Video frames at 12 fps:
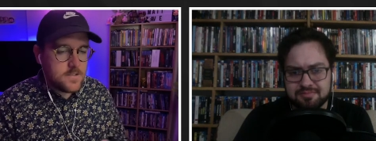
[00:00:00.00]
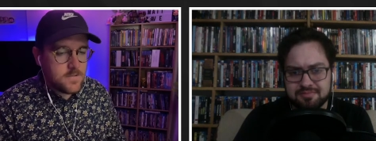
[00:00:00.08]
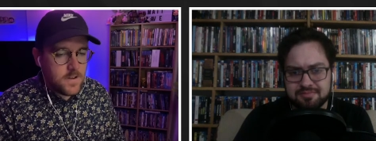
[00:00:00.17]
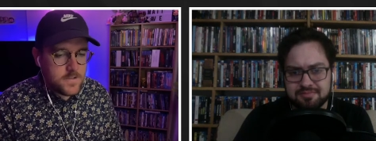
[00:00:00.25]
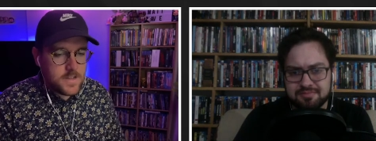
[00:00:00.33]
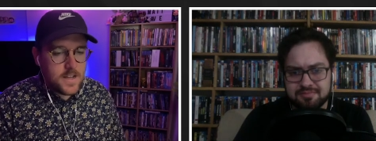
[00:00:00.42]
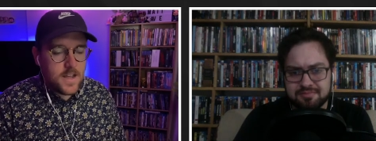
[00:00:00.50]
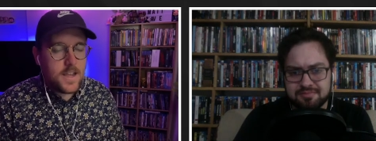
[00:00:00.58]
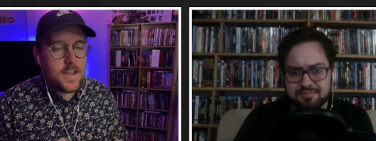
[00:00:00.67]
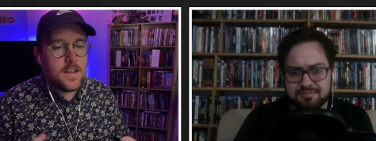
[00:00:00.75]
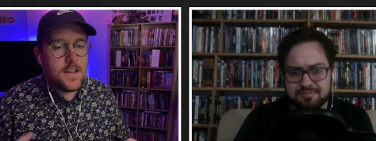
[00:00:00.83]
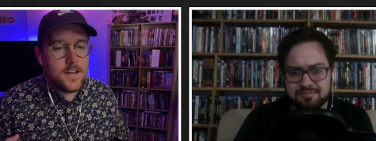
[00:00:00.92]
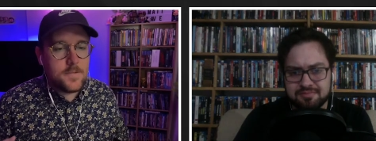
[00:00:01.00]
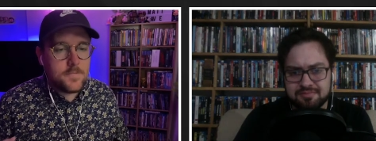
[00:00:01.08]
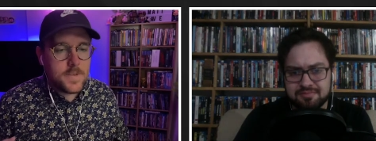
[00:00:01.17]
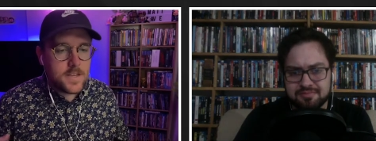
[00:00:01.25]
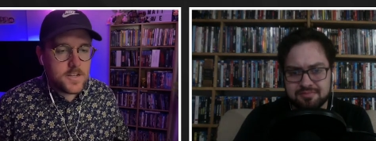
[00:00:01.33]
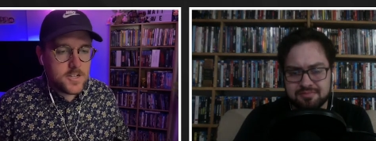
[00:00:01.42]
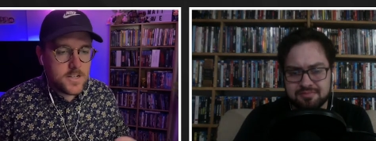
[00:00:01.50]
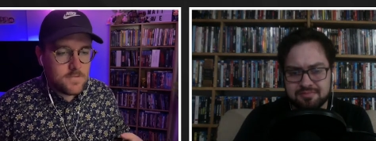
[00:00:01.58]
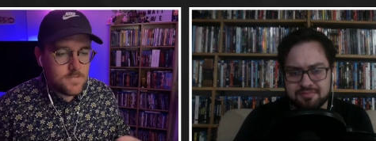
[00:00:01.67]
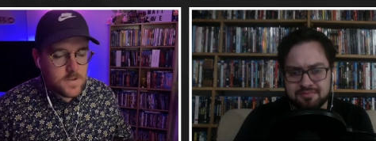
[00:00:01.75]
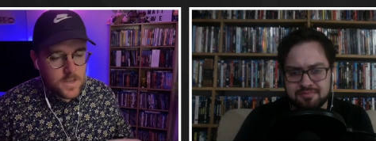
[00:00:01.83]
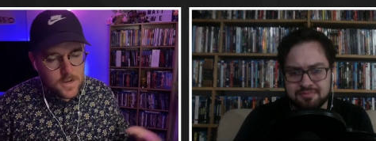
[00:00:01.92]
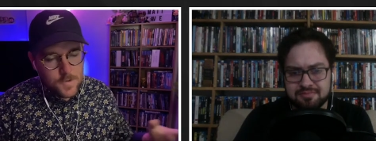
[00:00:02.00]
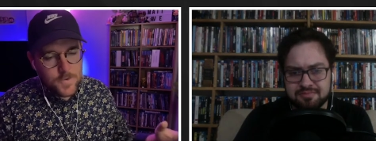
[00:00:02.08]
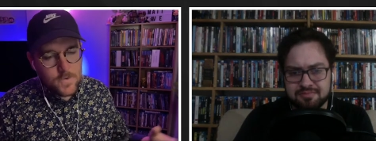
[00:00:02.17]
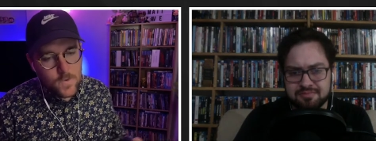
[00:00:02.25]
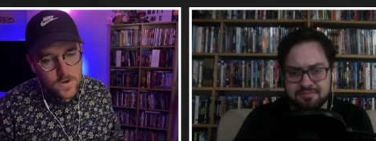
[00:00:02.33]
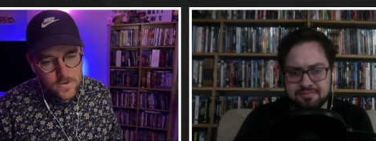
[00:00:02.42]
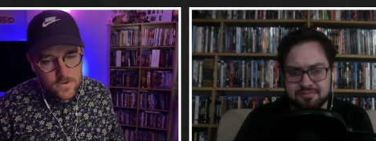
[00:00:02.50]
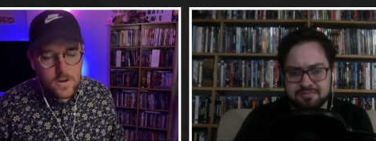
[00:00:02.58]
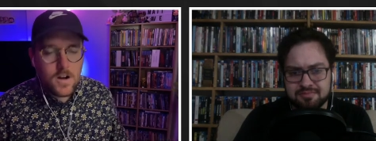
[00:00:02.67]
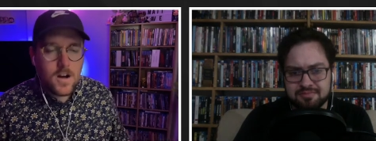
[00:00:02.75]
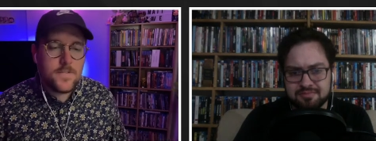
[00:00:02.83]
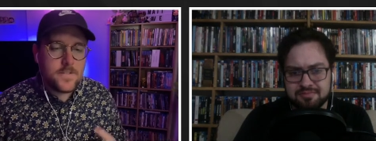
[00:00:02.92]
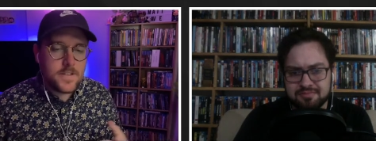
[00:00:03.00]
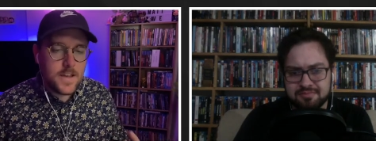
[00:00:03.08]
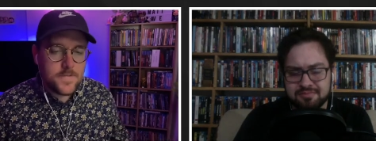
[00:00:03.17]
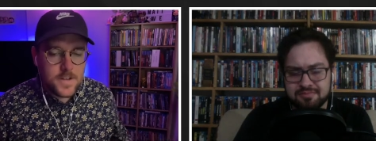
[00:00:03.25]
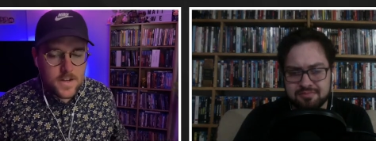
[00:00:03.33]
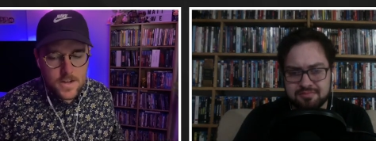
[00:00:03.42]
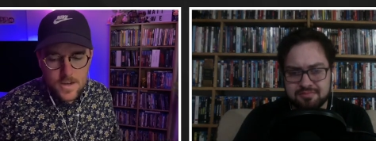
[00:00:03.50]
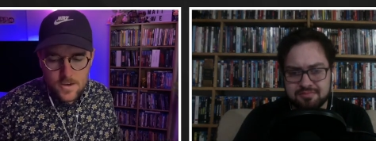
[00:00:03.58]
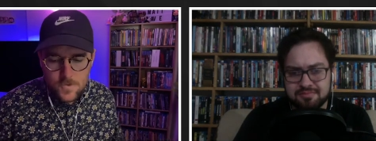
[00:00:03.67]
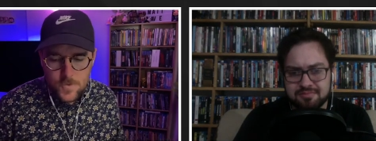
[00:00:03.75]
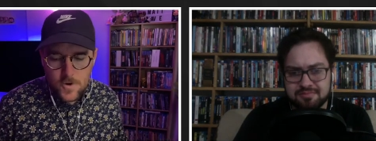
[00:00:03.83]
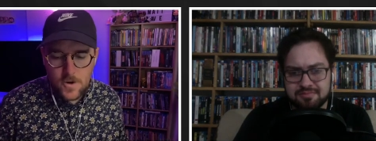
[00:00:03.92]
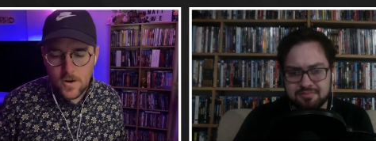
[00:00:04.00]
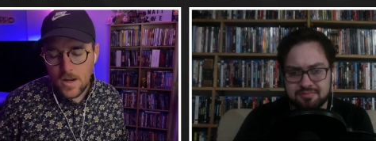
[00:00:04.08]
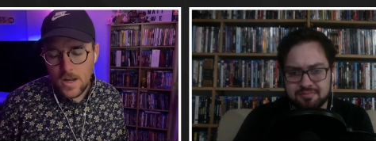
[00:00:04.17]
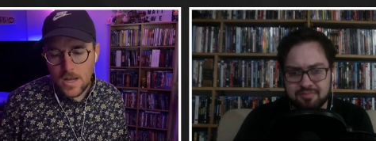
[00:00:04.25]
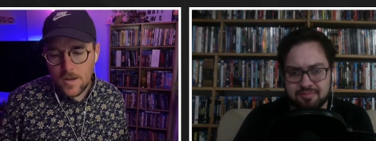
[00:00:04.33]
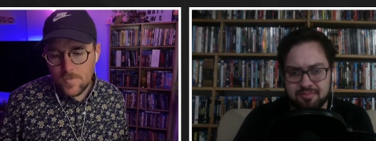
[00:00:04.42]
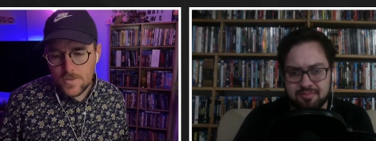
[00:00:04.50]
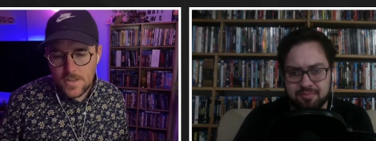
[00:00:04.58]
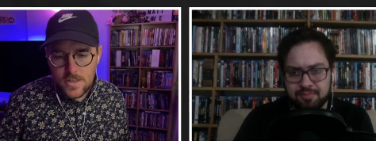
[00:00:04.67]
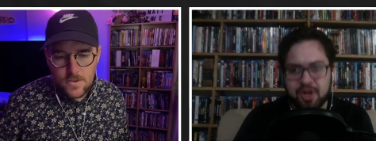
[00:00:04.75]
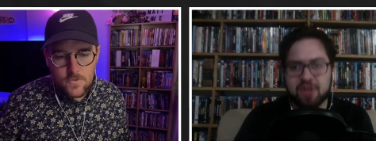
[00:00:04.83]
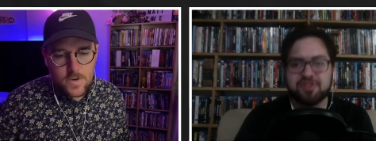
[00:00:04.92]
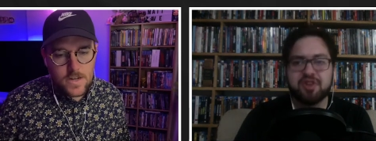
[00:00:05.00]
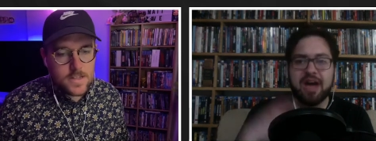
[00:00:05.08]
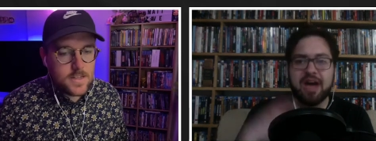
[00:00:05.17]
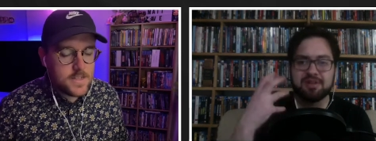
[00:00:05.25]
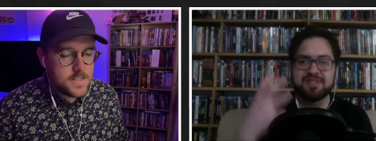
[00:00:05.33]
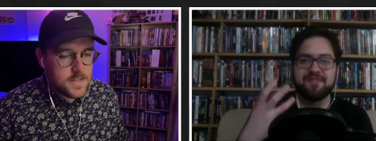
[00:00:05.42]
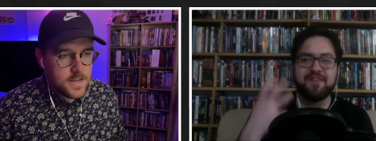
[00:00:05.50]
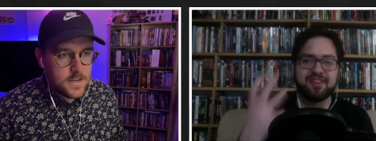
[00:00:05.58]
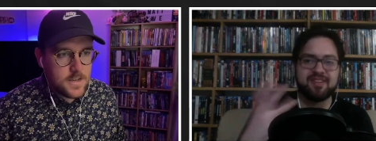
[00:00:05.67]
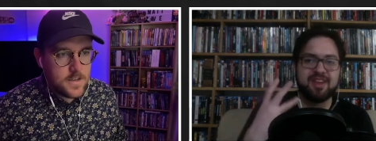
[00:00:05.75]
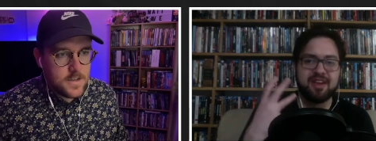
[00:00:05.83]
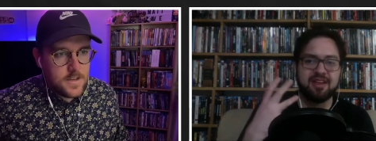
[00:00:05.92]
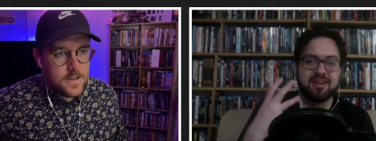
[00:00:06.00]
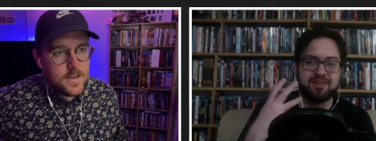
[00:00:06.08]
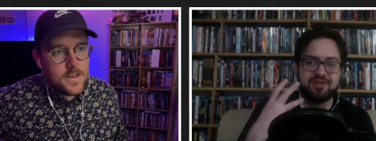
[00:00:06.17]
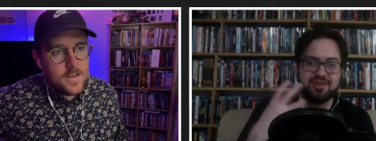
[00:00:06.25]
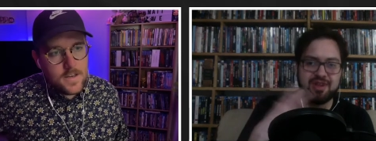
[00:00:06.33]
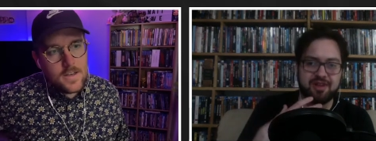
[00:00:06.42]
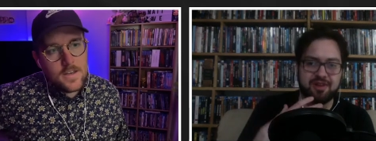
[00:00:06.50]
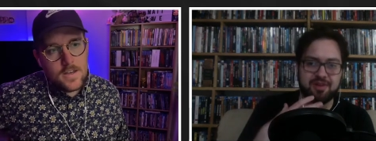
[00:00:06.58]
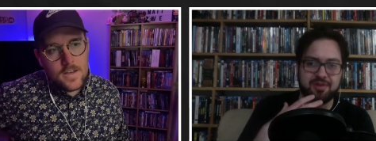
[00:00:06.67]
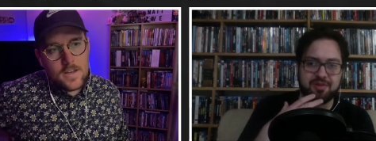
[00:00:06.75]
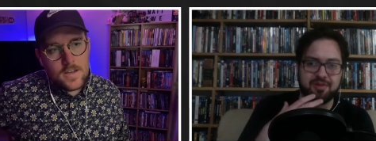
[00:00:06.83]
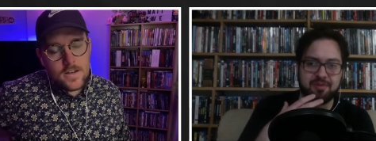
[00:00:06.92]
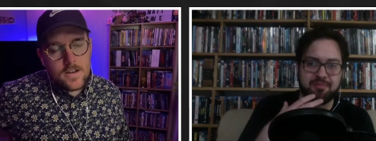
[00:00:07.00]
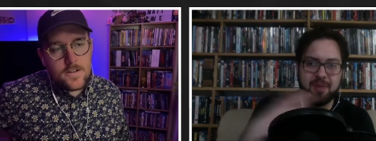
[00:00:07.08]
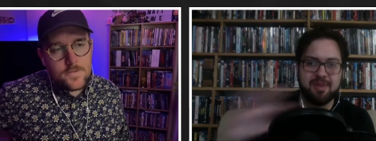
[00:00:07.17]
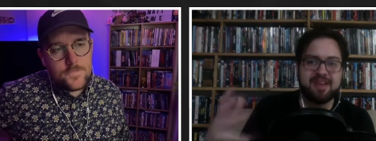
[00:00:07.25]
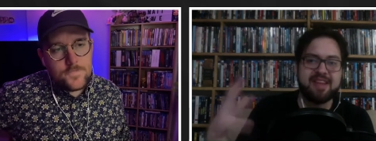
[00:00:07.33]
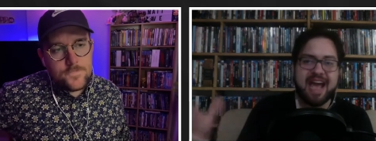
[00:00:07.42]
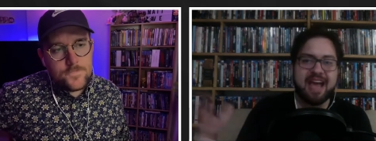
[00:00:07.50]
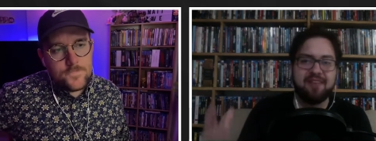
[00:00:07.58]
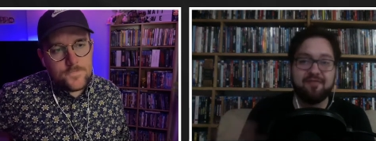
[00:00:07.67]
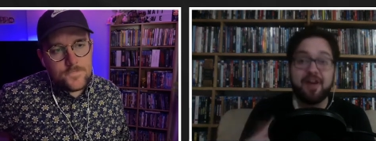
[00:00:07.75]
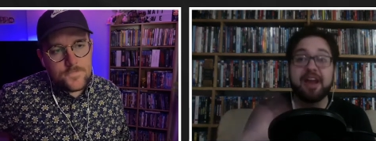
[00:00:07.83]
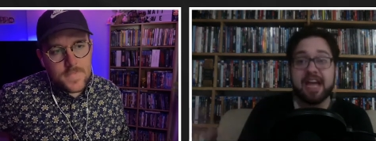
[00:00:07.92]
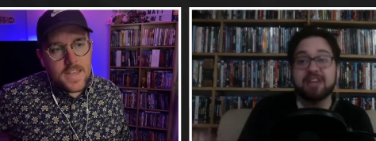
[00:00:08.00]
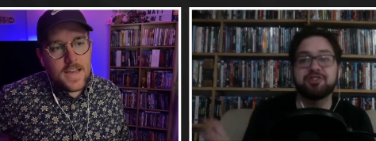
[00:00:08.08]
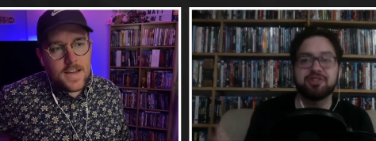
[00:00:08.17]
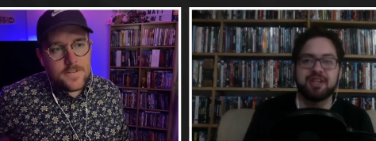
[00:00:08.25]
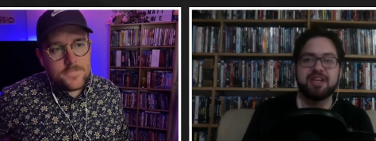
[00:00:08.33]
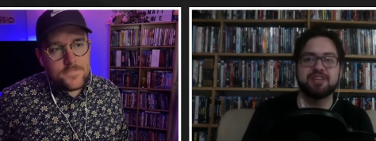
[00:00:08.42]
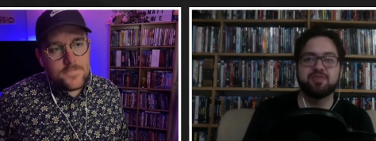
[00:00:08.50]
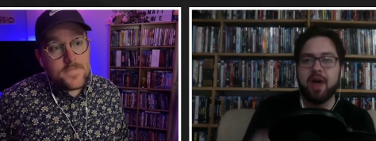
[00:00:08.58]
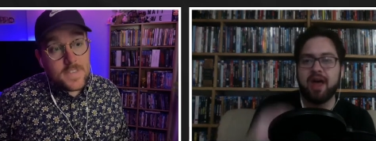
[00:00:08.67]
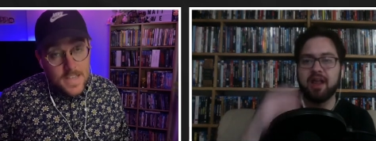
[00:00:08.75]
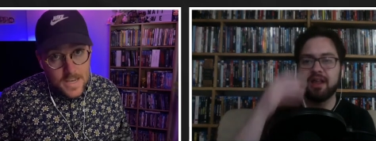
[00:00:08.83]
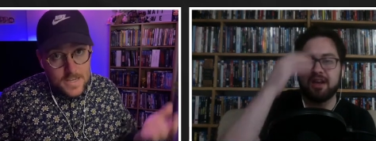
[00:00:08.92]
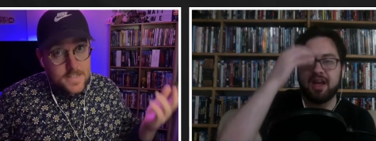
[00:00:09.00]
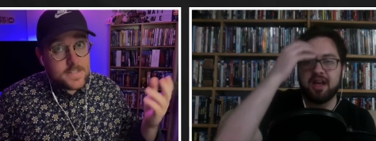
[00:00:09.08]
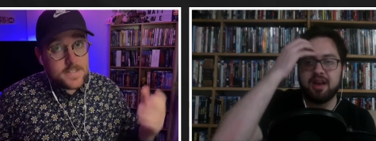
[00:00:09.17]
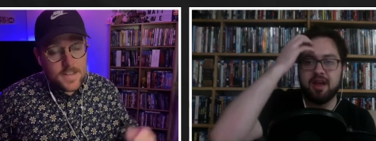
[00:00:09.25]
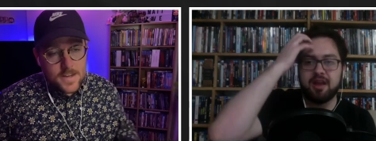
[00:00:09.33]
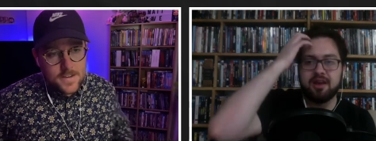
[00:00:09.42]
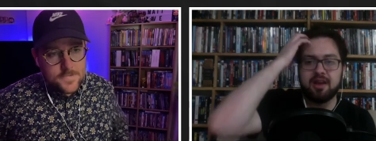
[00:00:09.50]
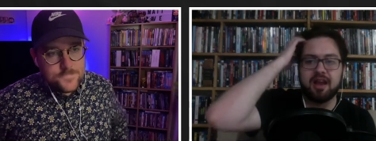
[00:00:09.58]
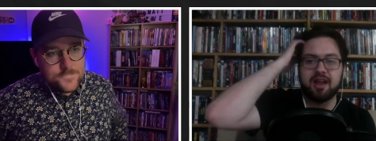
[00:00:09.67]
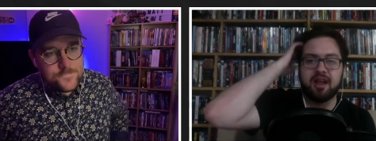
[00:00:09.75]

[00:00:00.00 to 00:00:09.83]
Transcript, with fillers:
Speaker 1: throughout the night um, because she will get up and wander off or they have to kind of help her but then they read but also this, how uh, it's
Speaker 2: affecting you know, you know, mom and dad financially yeah. as yes, well and, yeah. and and